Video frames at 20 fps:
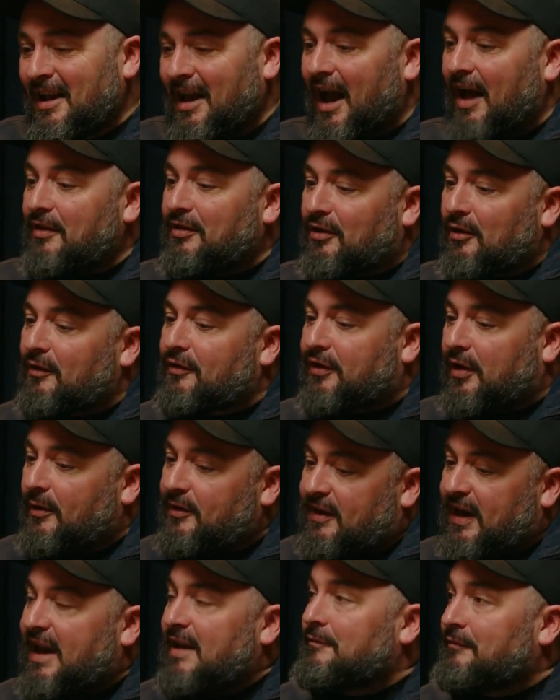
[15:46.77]
And so
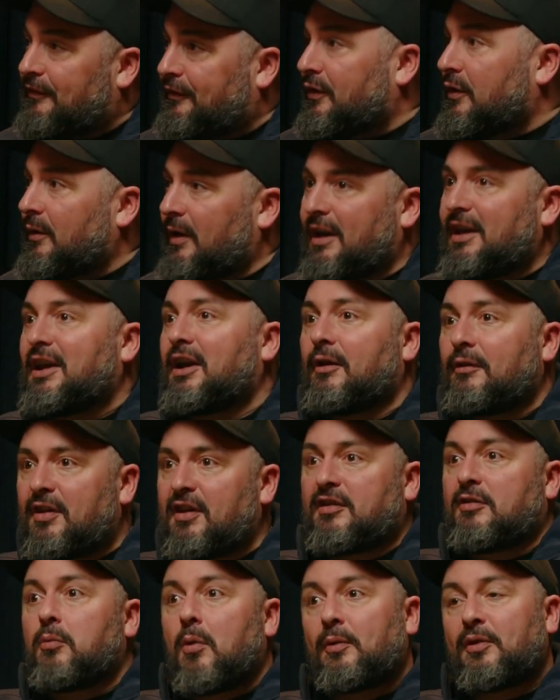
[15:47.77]
it's you know,
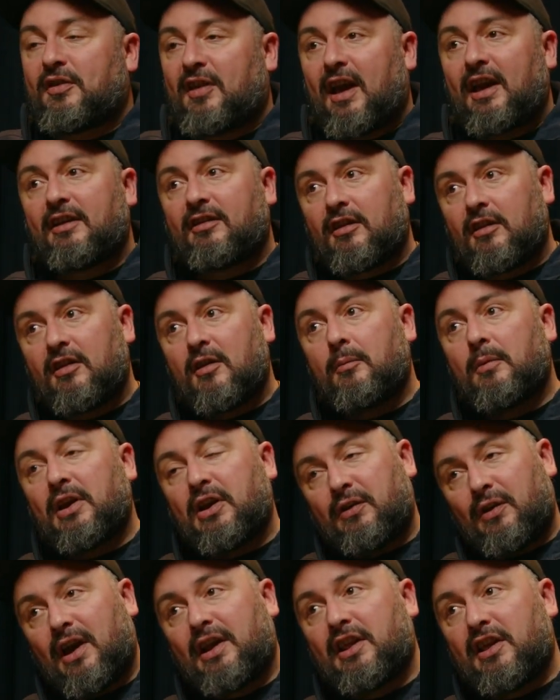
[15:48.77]
this is what we say, is that then we
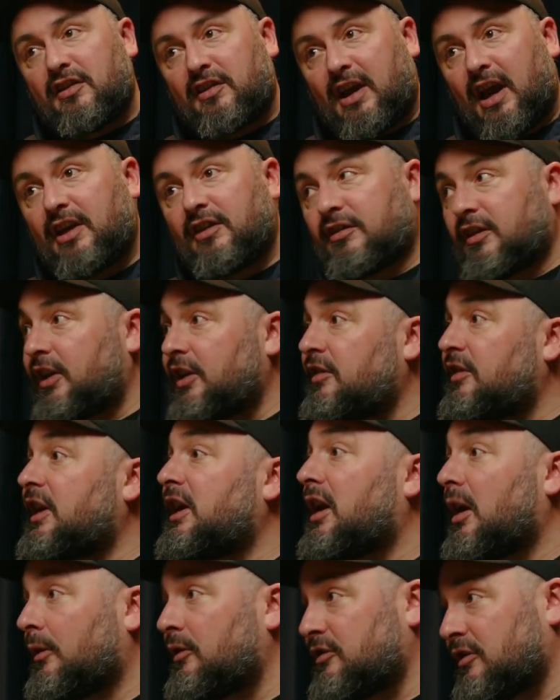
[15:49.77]
create these case studies that
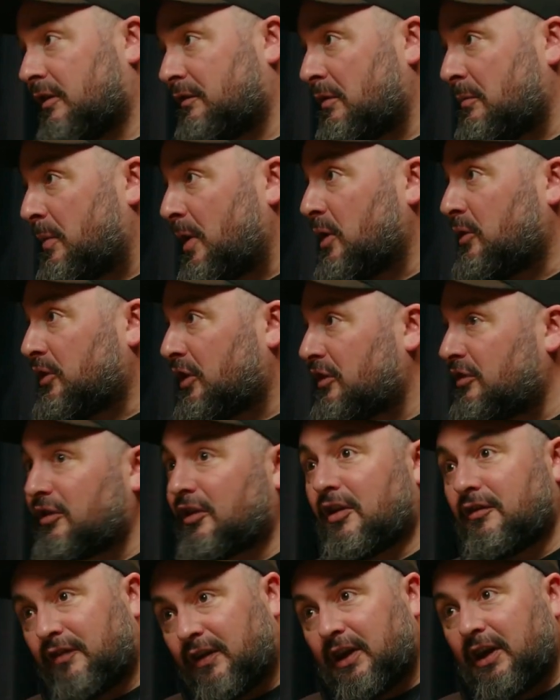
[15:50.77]
encourage other builders.
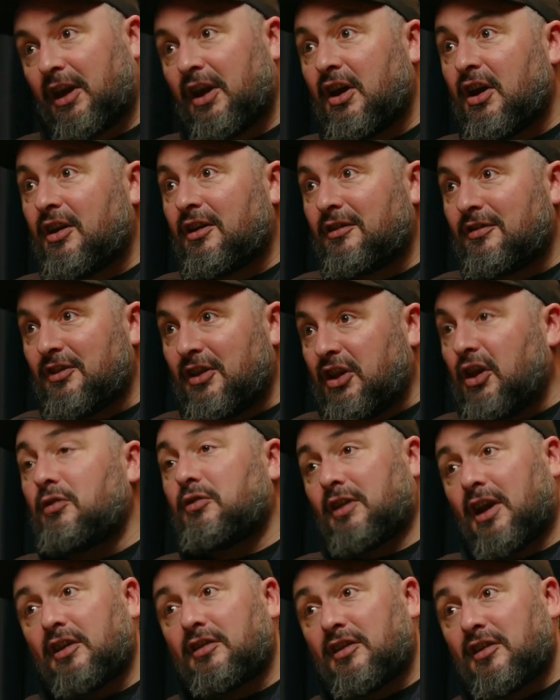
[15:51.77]
And I think the use
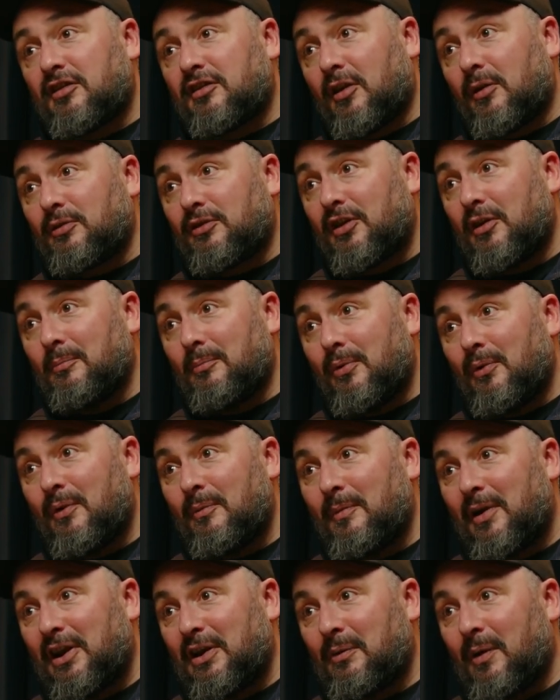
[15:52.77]
case is so simple in
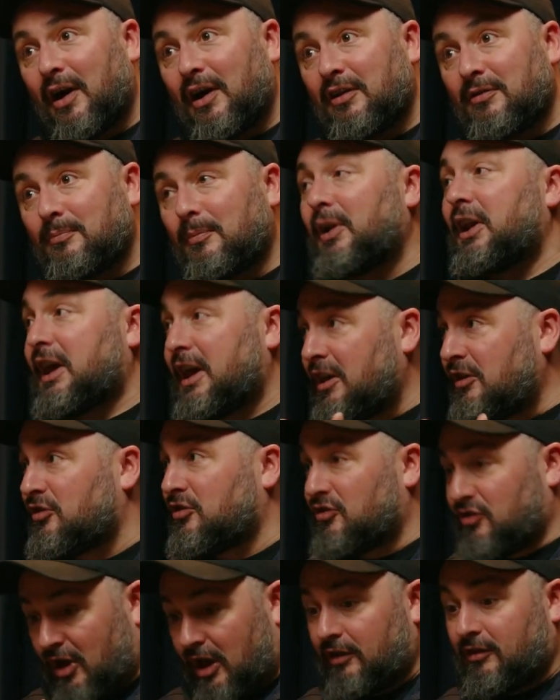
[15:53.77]
many ways, but it is
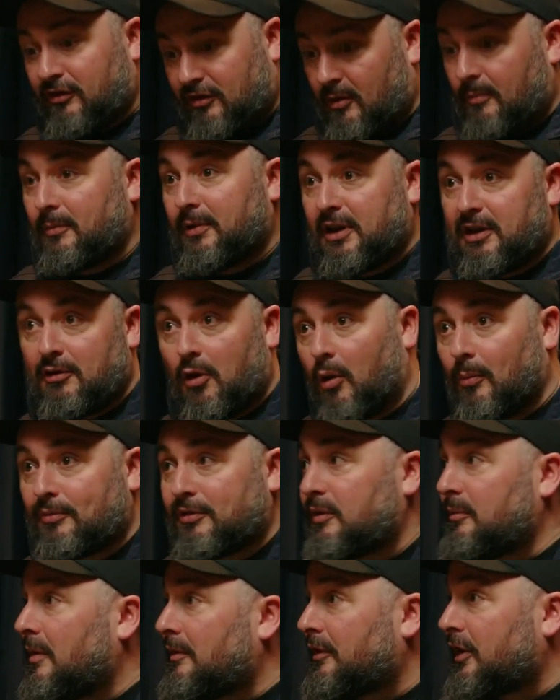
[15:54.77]
just somebody
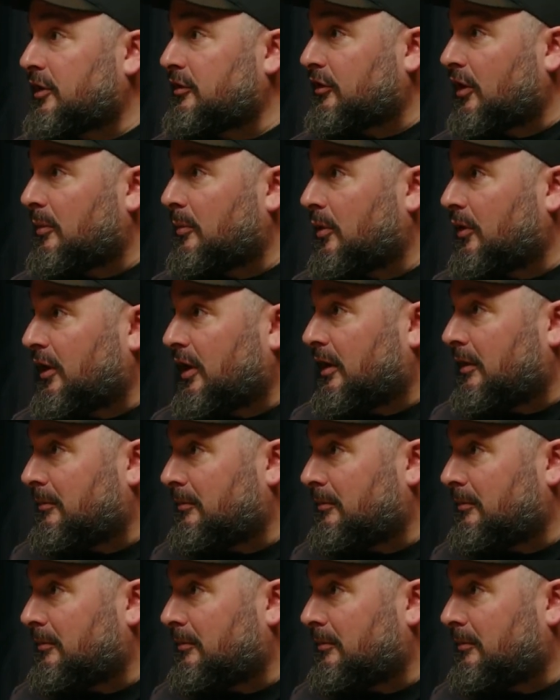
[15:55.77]
opting whether they show what they're.